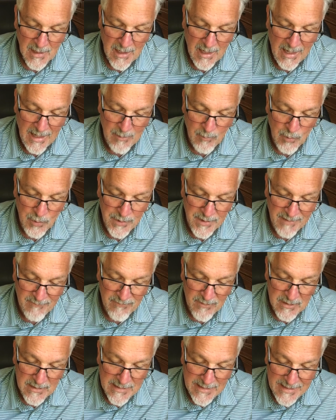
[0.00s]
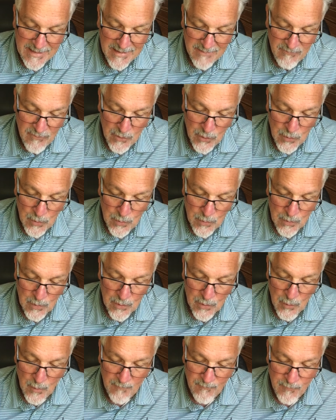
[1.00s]
I will never leave you
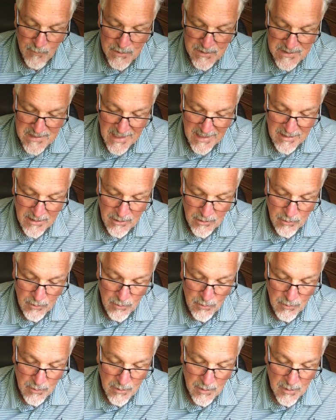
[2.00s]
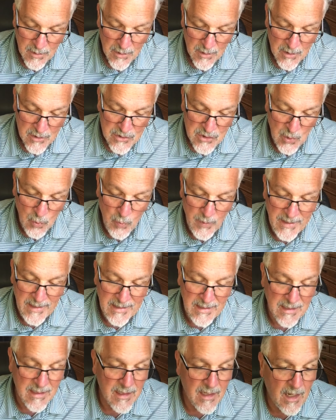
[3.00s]
nor forsake you. So we
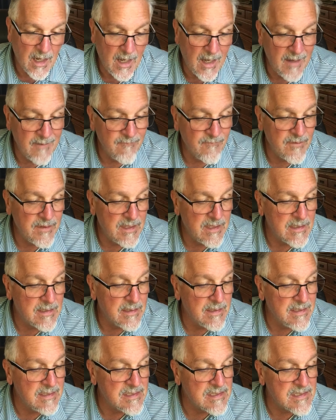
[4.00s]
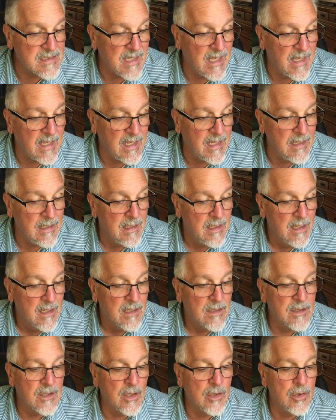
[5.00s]
can confidently say,
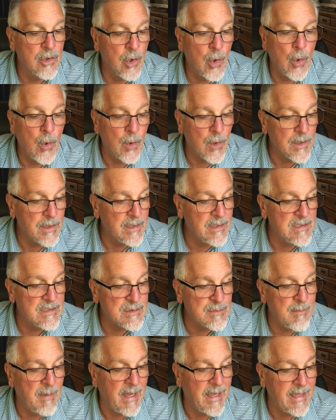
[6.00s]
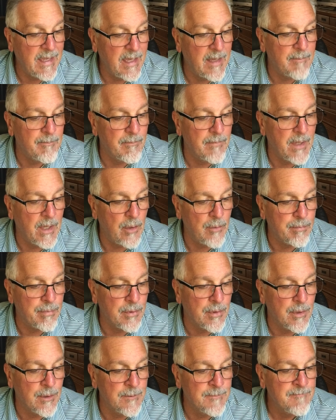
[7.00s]
the Lord is my
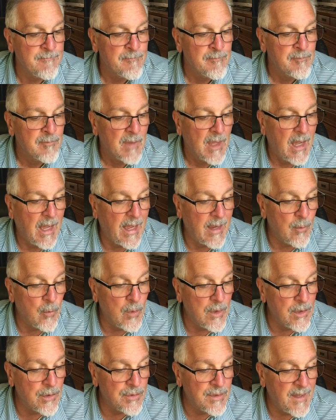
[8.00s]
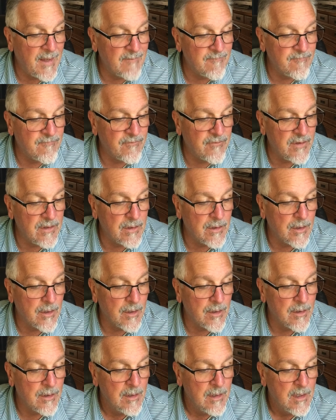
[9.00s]
helper. I will not
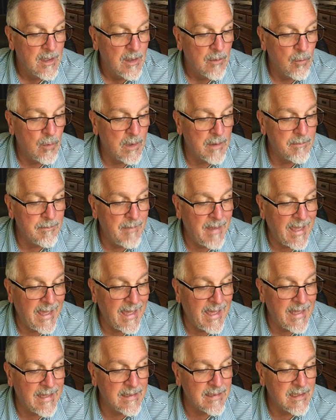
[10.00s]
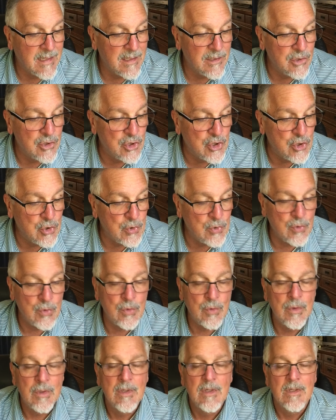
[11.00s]
fear what man can
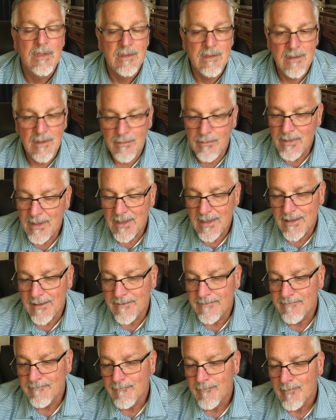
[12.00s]
do to me.